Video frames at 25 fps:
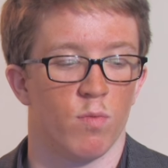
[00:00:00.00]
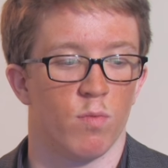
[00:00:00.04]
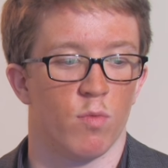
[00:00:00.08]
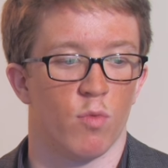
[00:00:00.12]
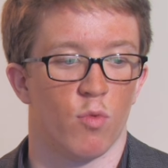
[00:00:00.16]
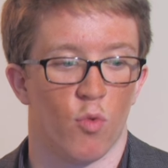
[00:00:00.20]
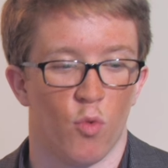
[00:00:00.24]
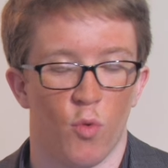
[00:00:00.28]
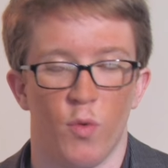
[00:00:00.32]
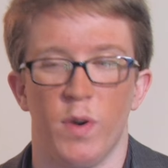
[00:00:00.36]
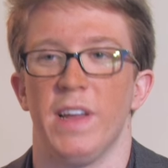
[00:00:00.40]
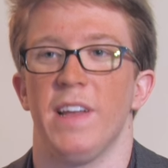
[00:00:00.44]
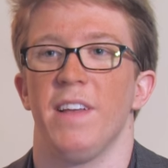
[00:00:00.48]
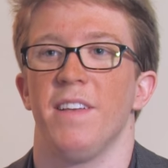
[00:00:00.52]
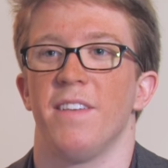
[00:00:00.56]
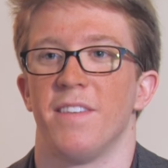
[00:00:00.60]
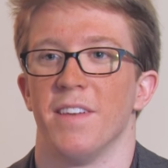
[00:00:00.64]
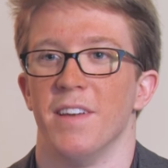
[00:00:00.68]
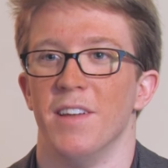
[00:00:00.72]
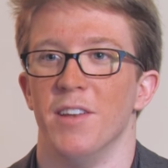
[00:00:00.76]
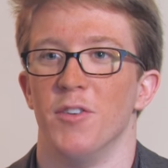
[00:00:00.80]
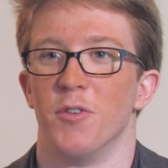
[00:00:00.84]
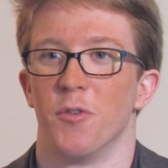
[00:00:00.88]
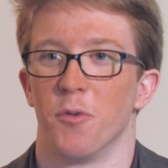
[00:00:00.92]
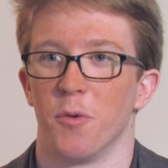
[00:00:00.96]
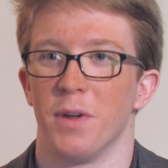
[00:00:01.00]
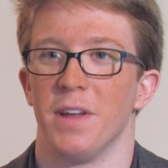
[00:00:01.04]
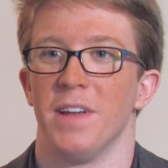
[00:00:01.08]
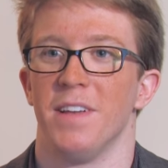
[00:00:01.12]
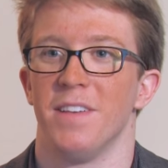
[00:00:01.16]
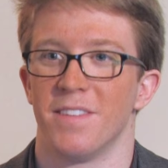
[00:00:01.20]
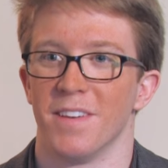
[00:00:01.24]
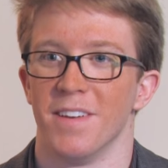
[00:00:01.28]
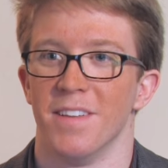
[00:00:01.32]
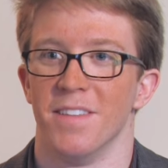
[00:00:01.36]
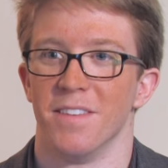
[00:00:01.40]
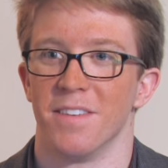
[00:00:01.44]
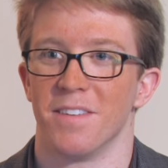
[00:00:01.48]
reasoned
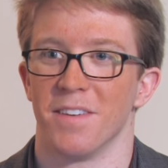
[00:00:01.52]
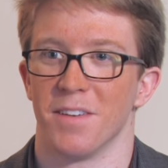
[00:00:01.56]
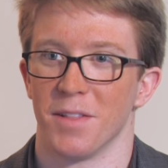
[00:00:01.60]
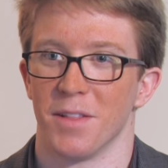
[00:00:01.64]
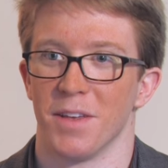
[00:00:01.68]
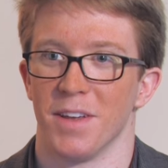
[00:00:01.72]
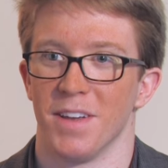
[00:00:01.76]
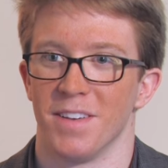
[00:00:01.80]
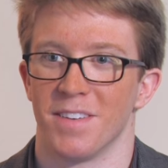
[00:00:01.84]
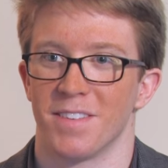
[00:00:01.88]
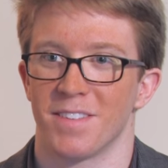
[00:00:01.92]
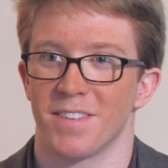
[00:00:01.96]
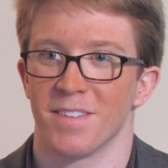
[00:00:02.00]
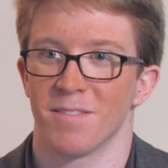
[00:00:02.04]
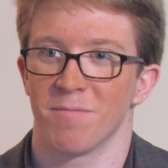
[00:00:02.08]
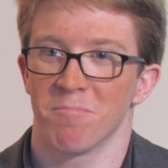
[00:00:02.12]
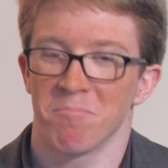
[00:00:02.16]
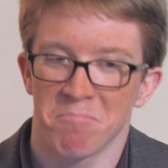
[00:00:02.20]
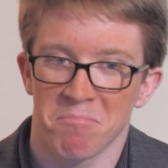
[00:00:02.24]
reasons, at least.